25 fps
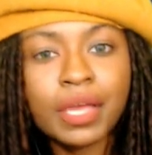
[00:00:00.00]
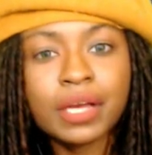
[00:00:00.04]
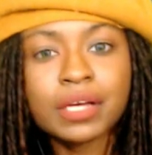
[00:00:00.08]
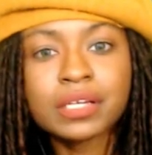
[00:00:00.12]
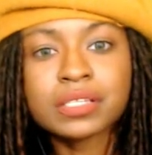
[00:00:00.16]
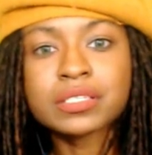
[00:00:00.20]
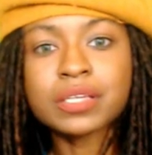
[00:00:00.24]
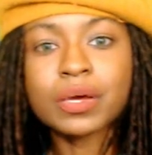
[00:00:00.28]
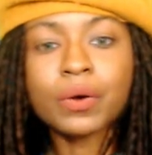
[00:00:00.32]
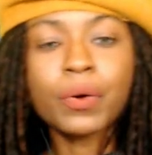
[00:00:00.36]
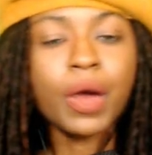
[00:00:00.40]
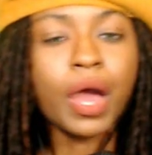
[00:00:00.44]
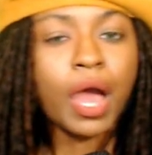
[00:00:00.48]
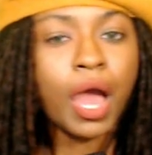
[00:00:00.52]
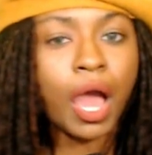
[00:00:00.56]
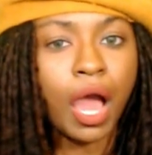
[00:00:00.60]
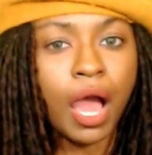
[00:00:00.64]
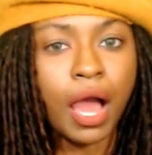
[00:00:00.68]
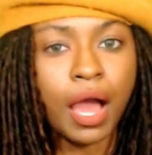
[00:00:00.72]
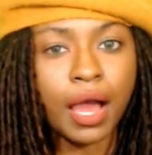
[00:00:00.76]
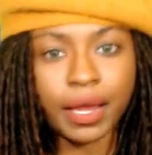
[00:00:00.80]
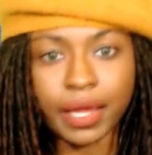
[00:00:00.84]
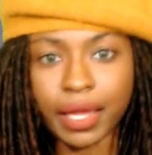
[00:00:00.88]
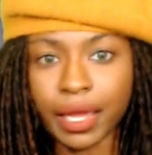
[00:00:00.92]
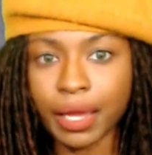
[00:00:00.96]
So
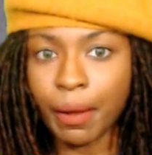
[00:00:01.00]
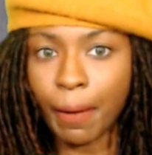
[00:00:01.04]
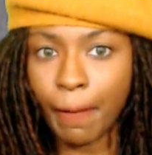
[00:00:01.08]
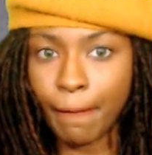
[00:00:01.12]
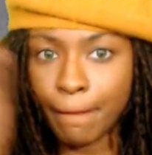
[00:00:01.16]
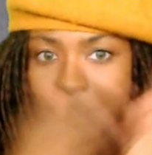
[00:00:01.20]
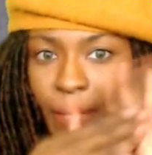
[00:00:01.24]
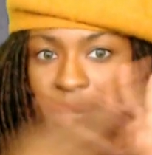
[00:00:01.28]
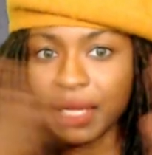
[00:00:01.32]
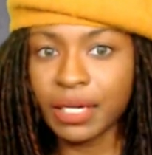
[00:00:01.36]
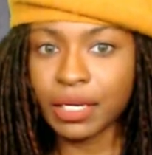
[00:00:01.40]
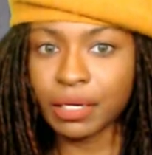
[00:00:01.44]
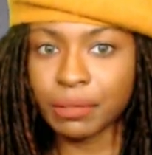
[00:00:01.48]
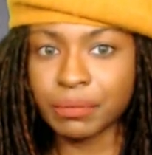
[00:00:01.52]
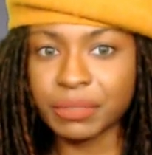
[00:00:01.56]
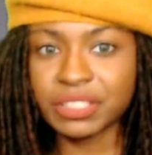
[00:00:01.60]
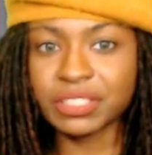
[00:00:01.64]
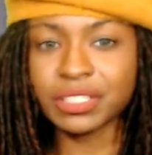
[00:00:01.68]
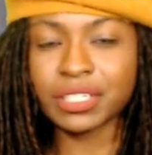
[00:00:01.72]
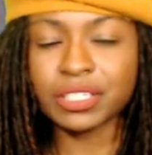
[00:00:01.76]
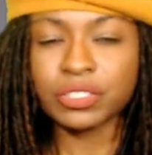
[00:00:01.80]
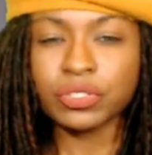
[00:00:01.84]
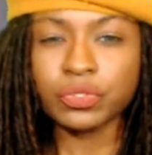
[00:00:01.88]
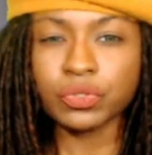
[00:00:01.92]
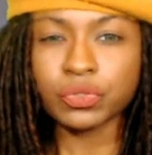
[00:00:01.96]
again, my name is
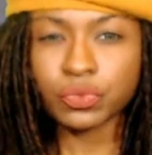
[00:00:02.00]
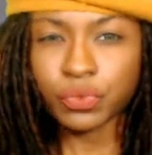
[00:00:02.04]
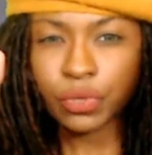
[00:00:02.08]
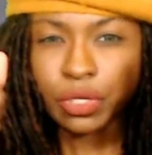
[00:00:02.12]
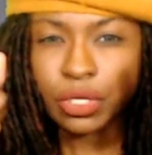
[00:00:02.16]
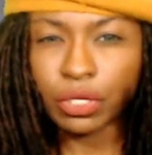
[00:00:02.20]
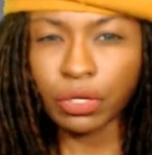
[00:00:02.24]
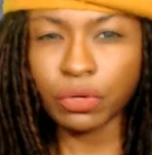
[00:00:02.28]
Shaytosweet.